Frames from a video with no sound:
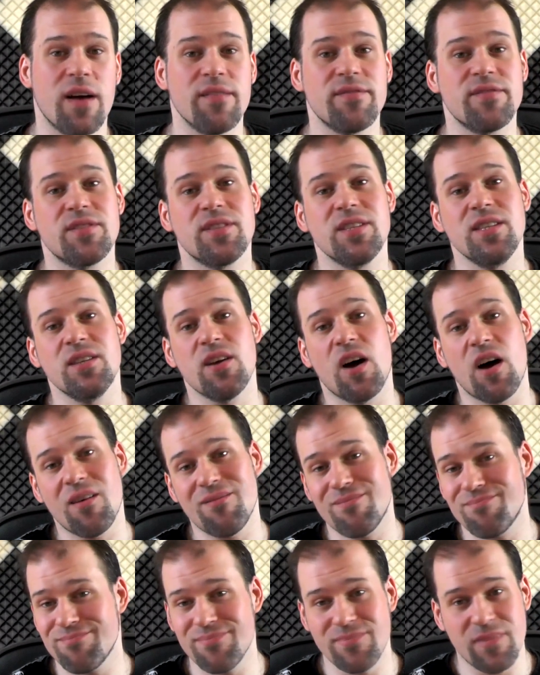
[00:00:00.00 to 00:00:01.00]
I've seen
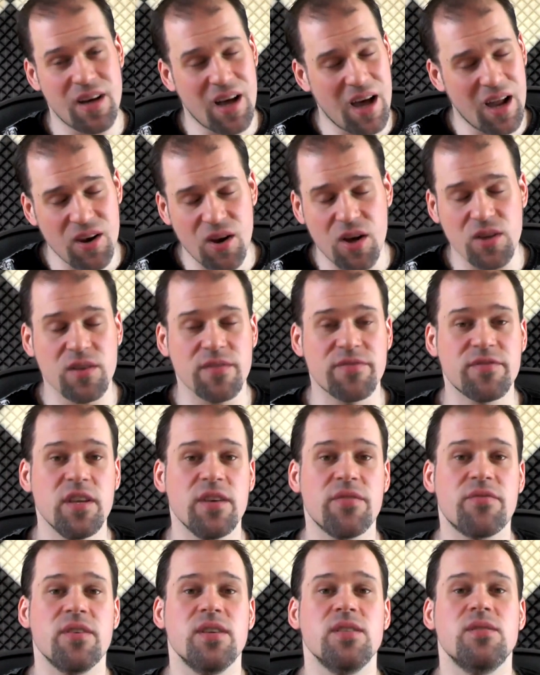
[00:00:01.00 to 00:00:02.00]
a lot of
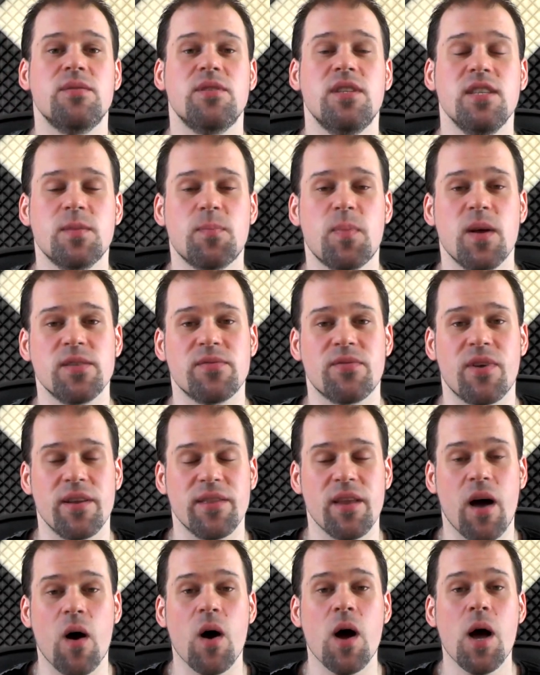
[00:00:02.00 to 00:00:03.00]
different displays
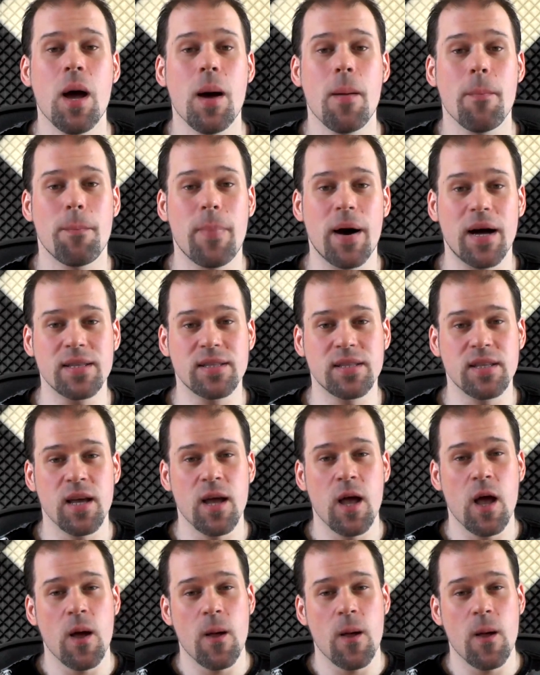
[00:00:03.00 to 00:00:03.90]
right now, but